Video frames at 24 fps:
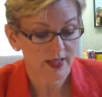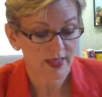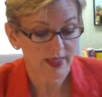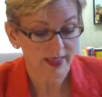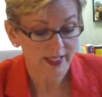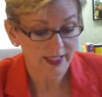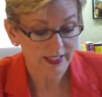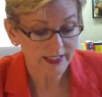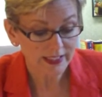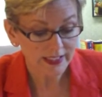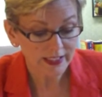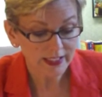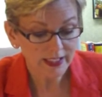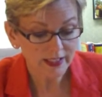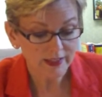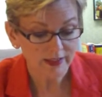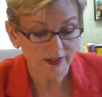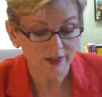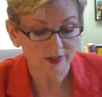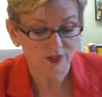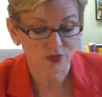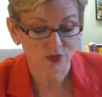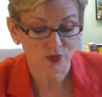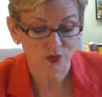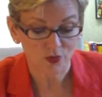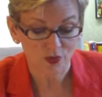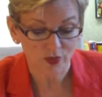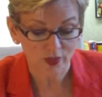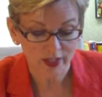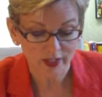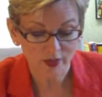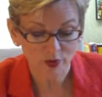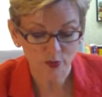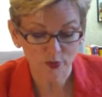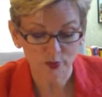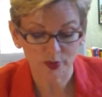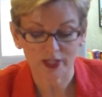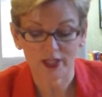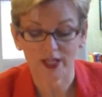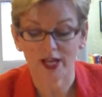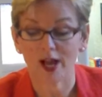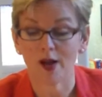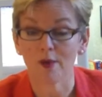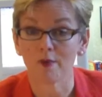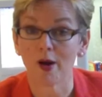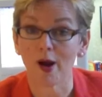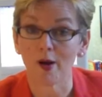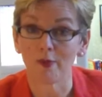they need it so they don't
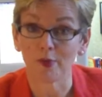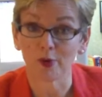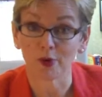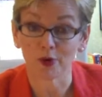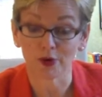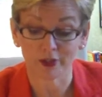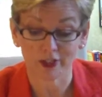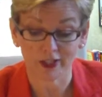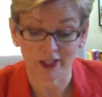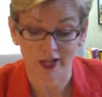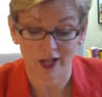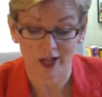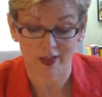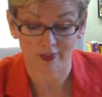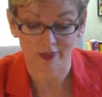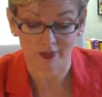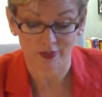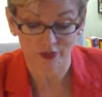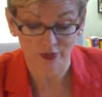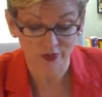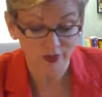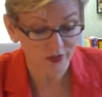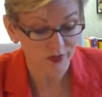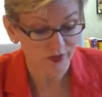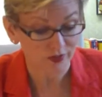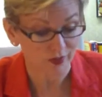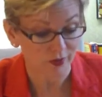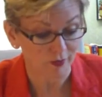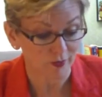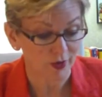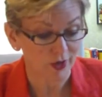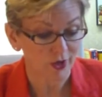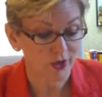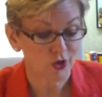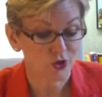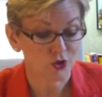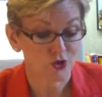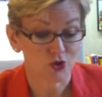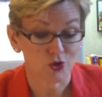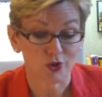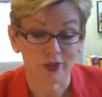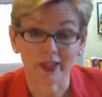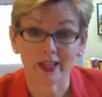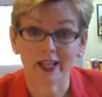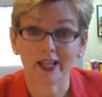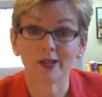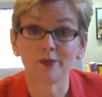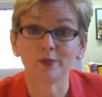become a burden on the system
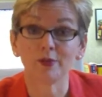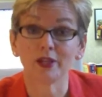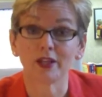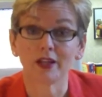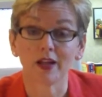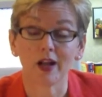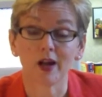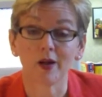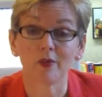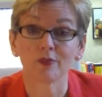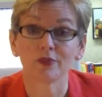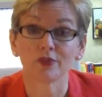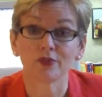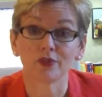should they become